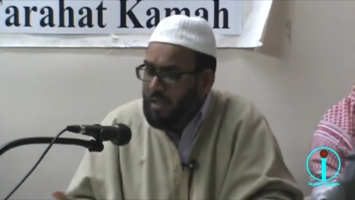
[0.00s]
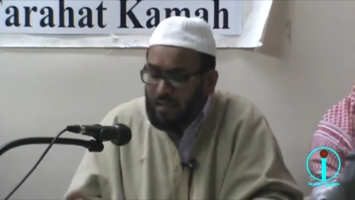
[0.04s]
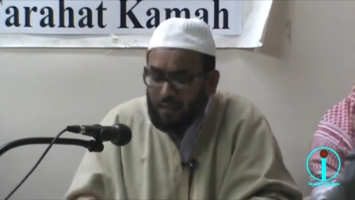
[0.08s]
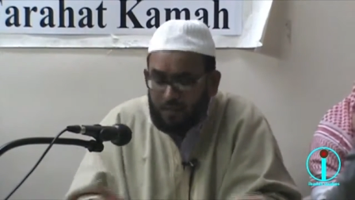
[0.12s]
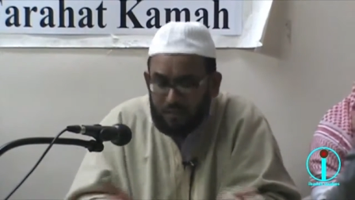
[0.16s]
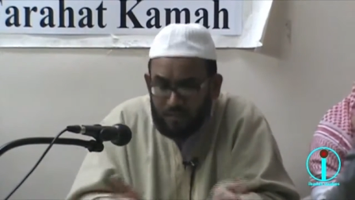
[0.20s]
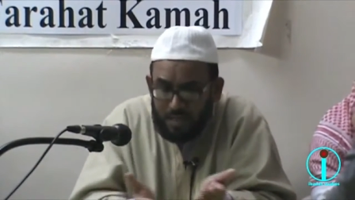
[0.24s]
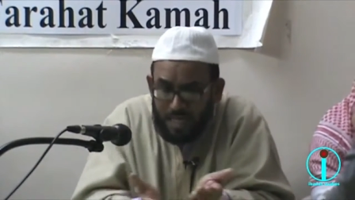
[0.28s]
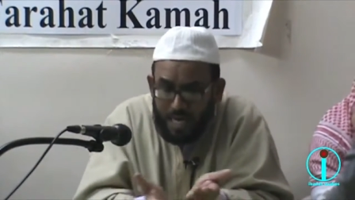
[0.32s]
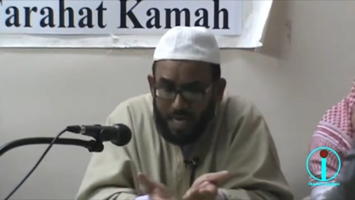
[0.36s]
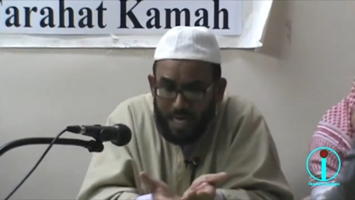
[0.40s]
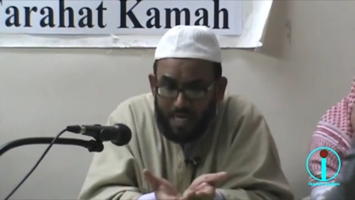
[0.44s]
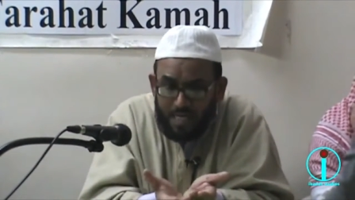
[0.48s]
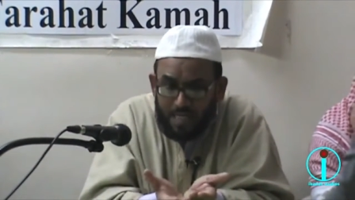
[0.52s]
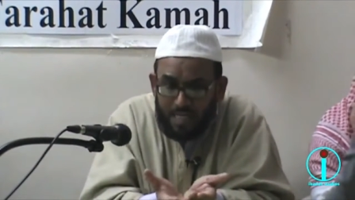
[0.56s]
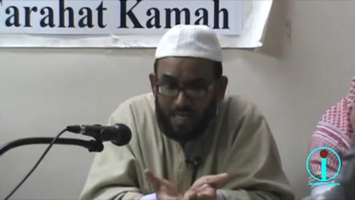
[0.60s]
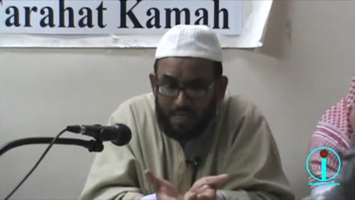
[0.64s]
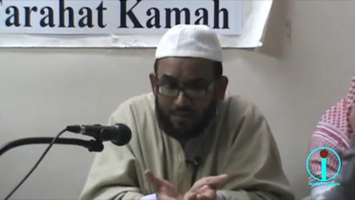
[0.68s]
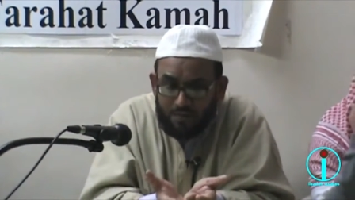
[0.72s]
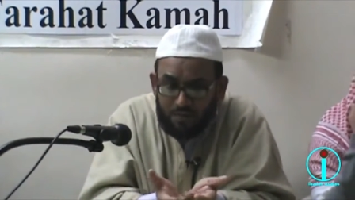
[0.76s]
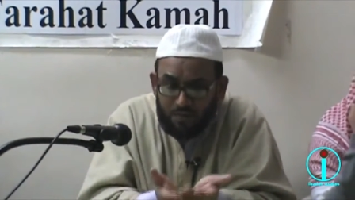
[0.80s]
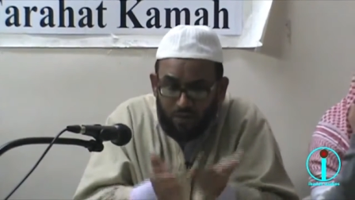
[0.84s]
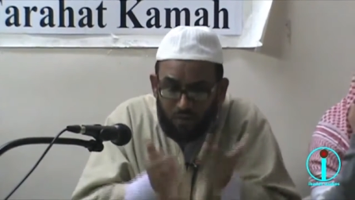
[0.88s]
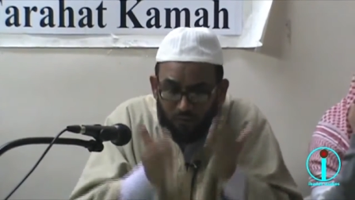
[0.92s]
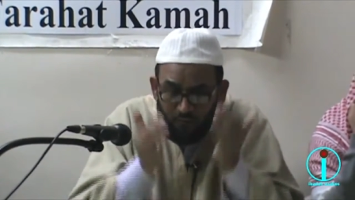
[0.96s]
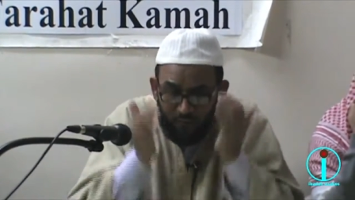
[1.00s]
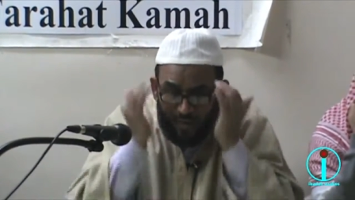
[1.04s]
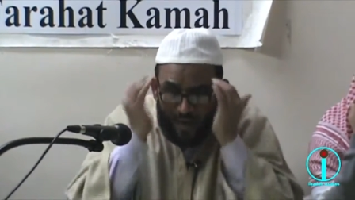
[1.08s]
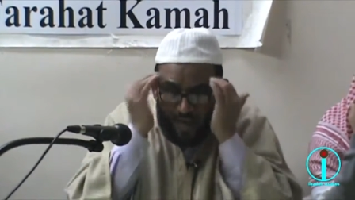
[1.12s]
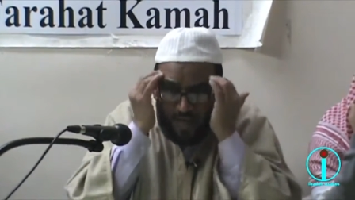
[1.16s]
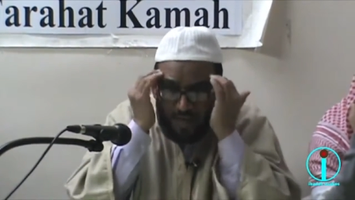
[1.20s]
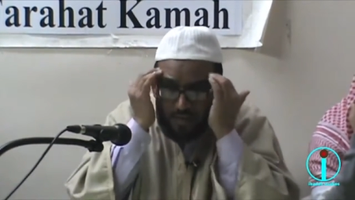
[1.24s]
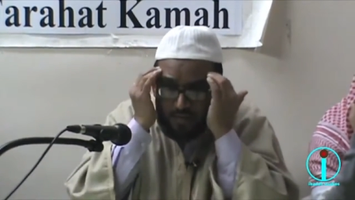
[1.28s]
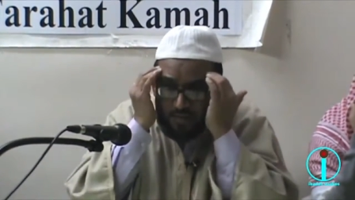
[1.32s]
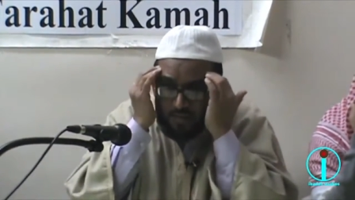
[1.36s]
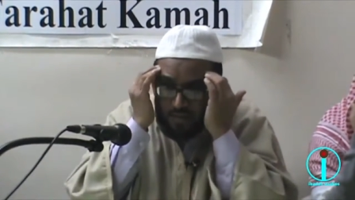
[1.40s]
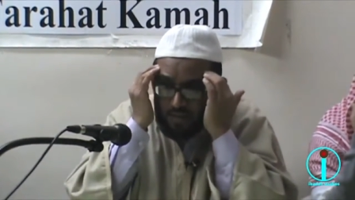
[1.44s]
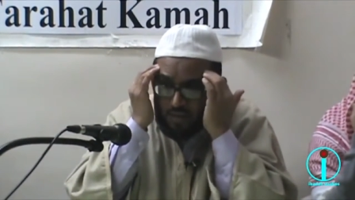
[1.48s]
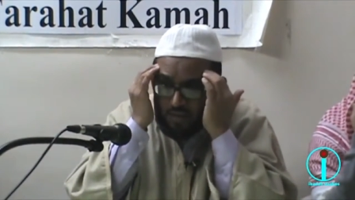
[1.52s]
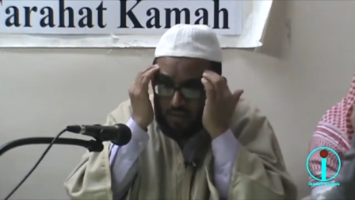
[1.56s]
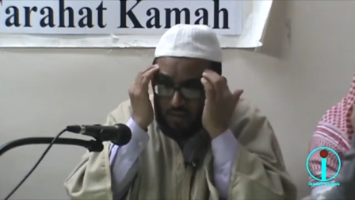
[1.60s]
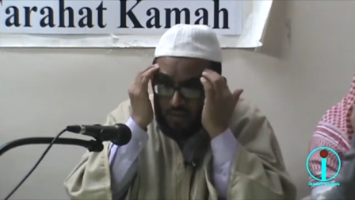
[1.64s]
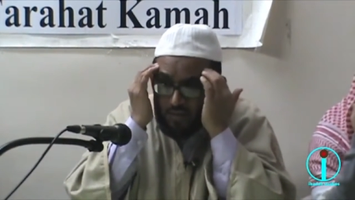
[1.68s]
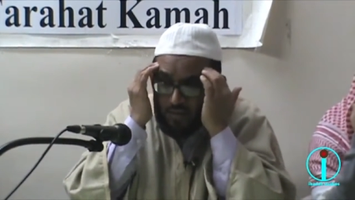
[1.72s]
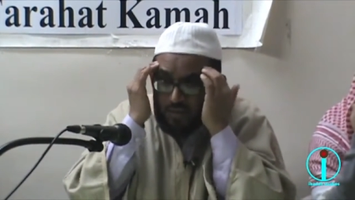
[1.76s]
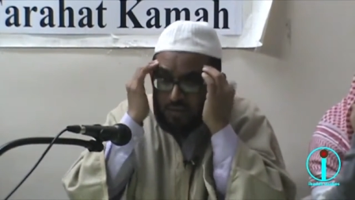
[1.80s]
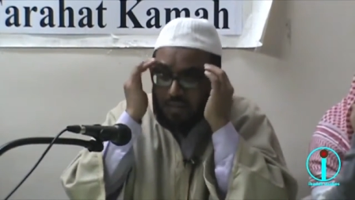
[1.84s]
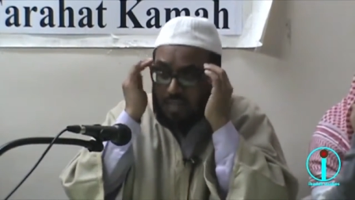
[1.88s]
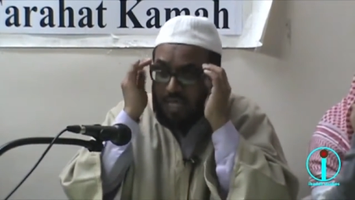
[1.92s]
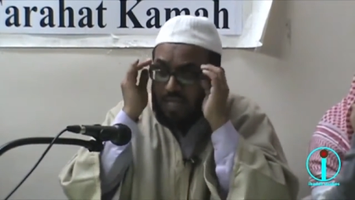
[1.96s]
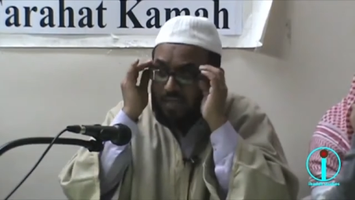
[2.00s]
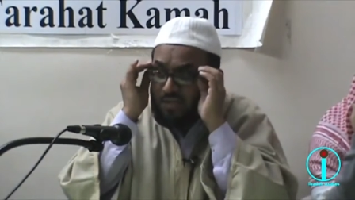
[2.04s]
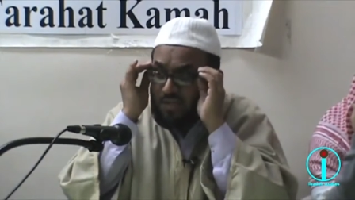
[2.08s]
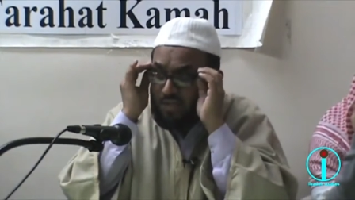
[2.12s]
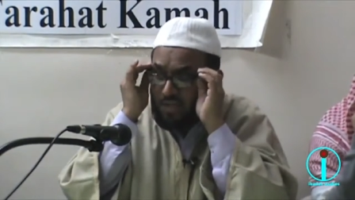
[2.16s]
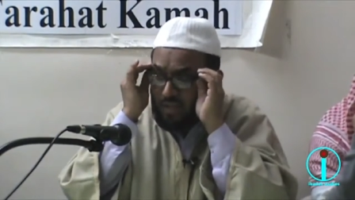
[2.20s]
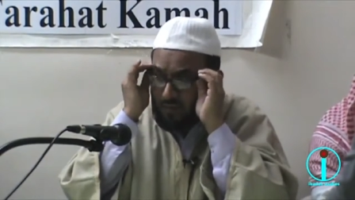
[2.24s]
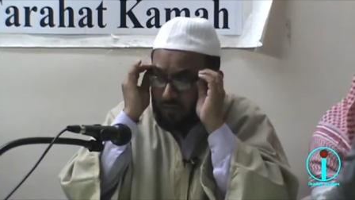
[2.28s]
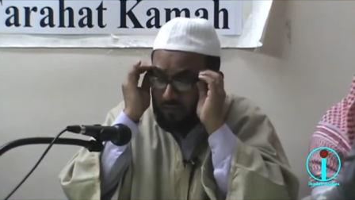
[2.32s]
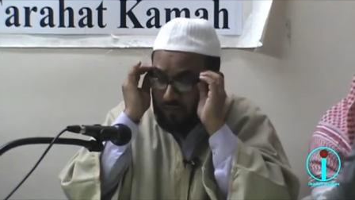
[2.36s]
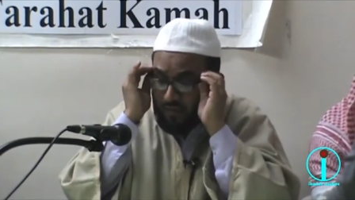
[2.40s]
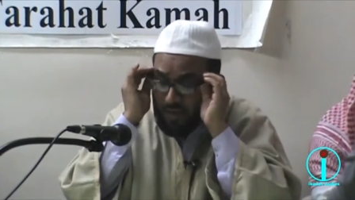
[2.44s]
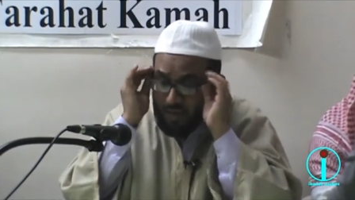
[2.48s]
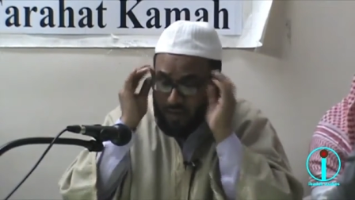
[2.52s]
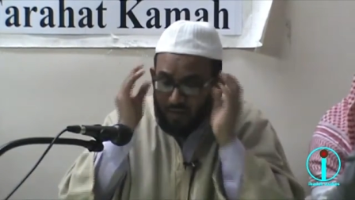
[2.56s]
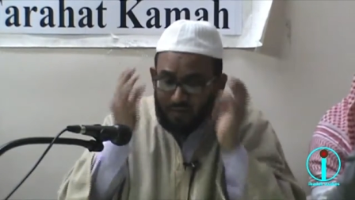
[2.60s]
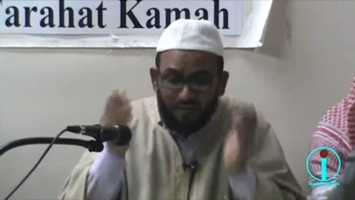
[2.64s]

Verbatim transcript: A child has no faculty, no retention.